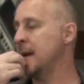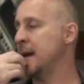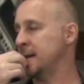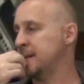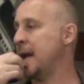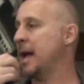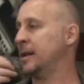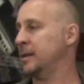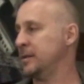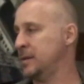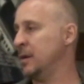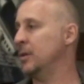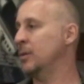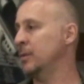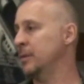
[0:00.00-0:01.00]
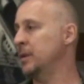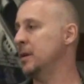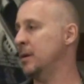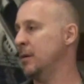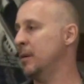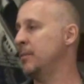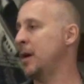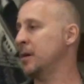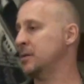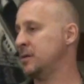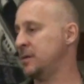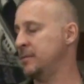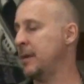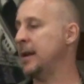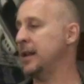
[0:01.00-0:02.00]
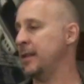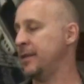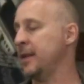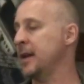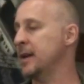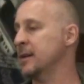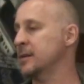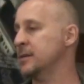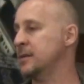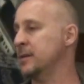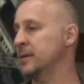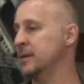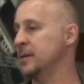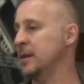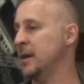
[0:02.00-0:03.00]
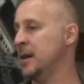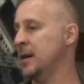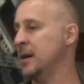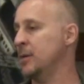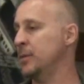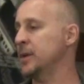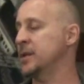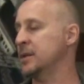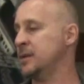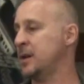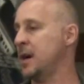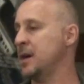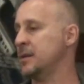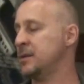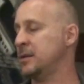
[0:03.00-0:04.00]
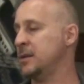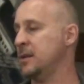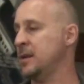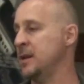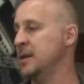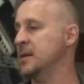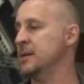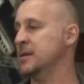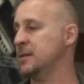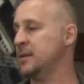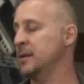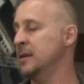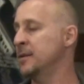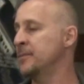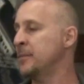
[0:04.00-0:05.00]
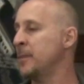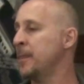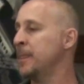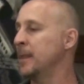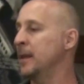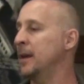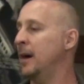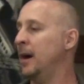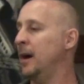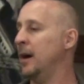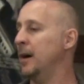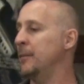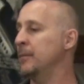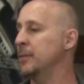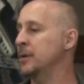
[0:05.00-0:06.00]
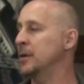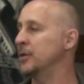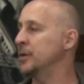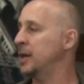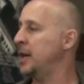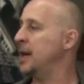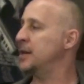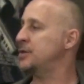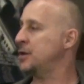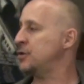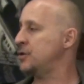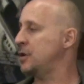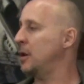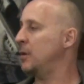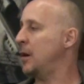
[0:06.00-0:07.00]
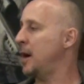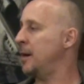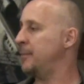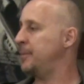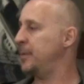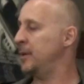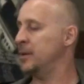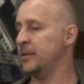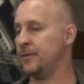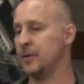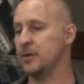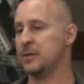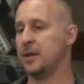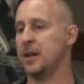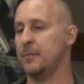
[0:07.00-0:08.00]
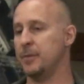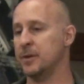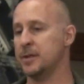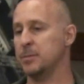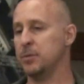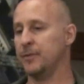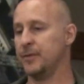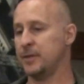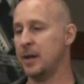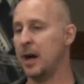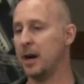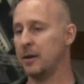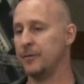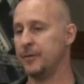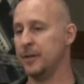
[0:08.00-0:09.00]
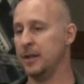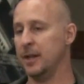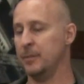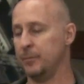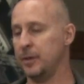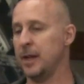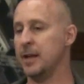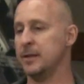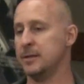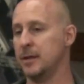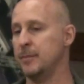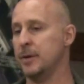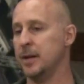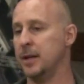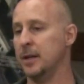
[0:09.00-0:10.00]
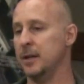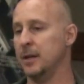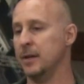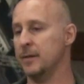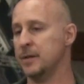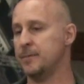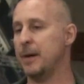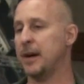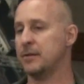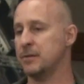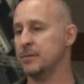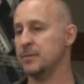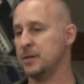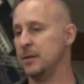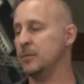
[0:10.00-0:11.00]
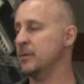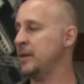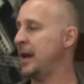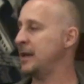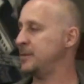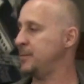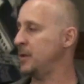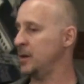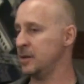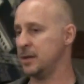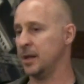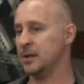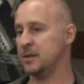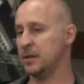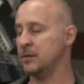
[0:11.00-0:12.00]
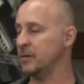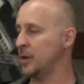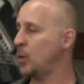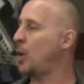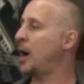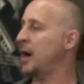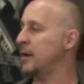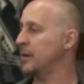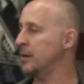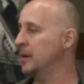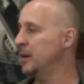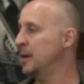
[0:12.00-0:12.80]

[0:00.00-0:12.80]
Yeah, exactly. So, amongst many things we discussed is, you can't just show up on the first day of principal photography and play somebody on the spectrum, someone with Asperger's. Like, it's going to require